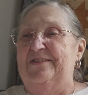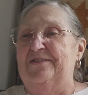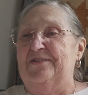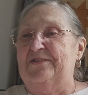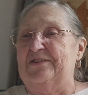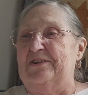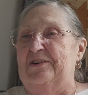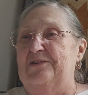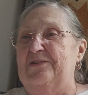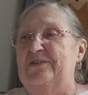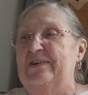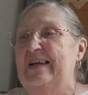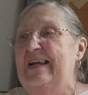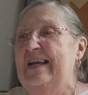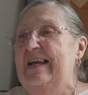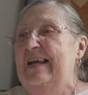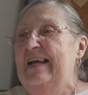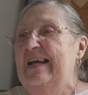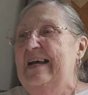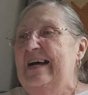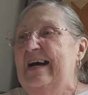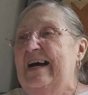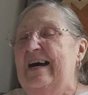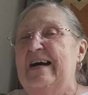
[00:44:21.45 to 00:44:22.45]
So
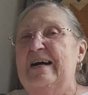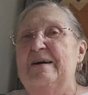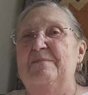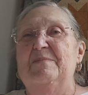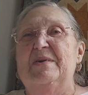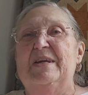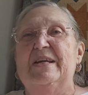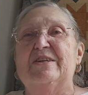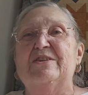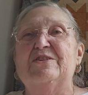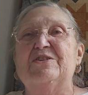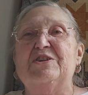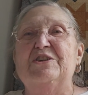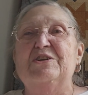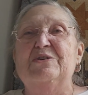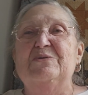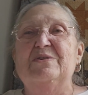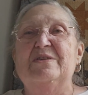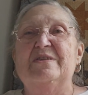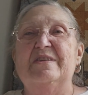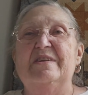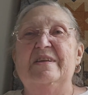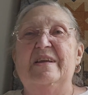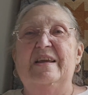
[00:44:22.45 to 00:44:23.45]

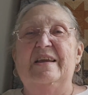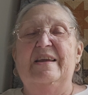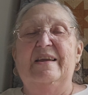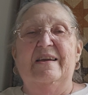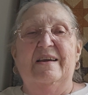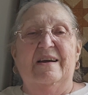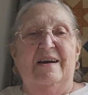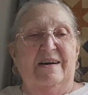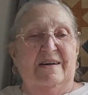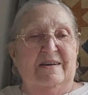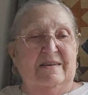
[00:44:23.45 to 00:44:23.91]
excuse the